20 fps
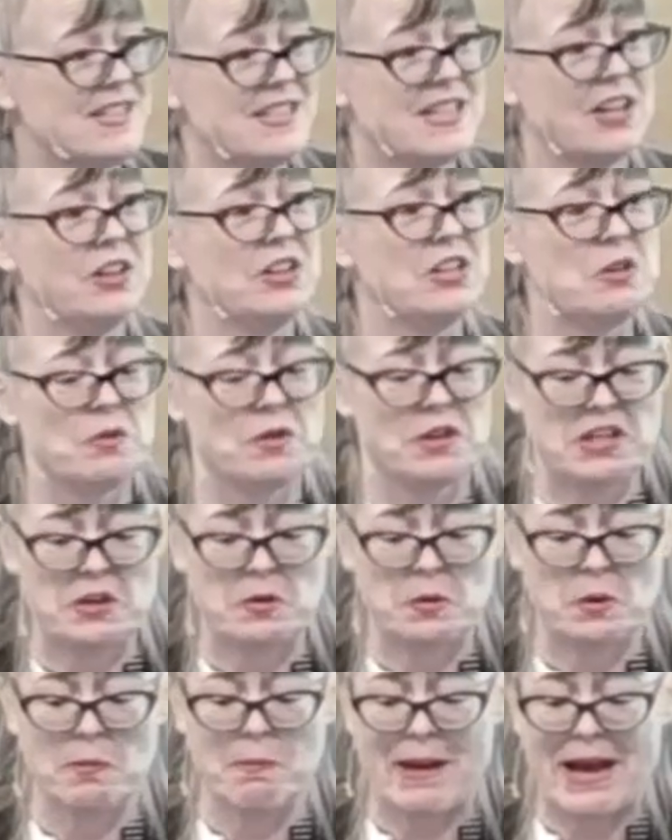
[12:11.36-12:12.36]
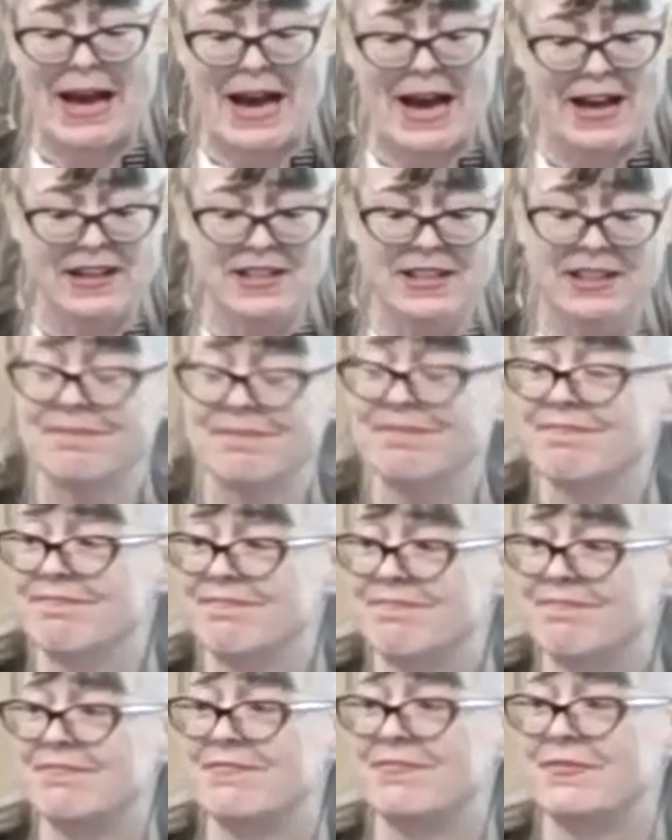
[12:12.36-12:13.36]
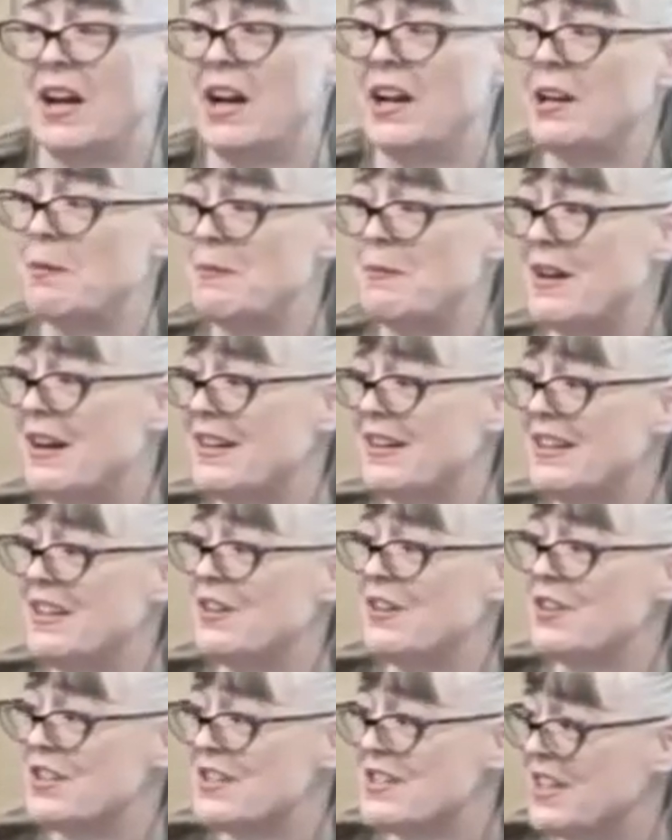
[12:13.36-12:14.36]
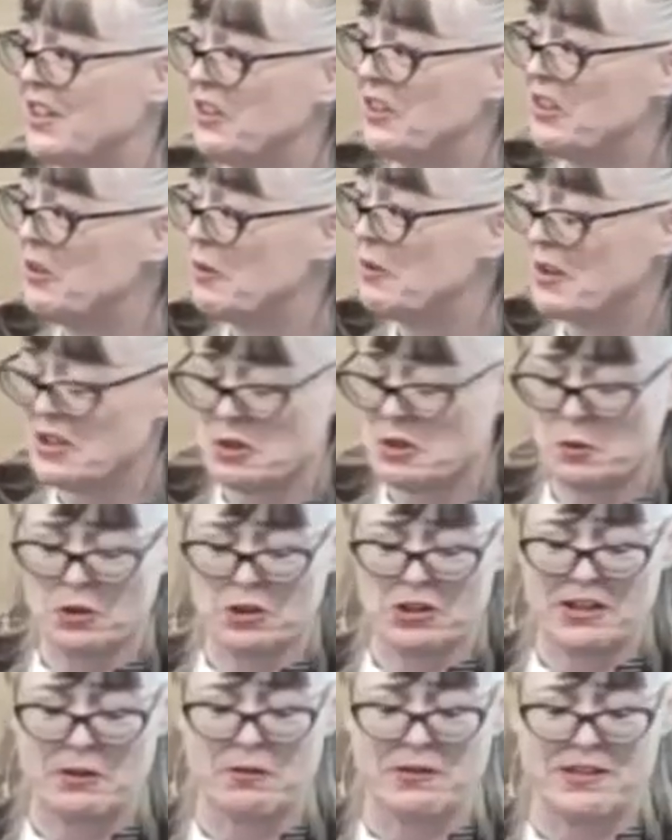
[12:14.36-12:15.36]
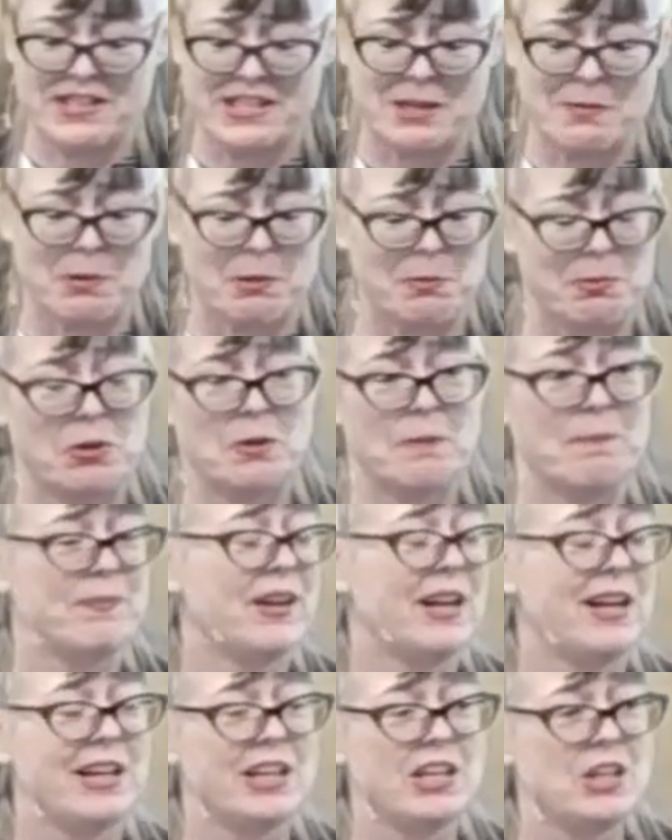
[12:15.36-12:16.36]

tell you that you are bad. I am not here to tell you that you are irredeemable.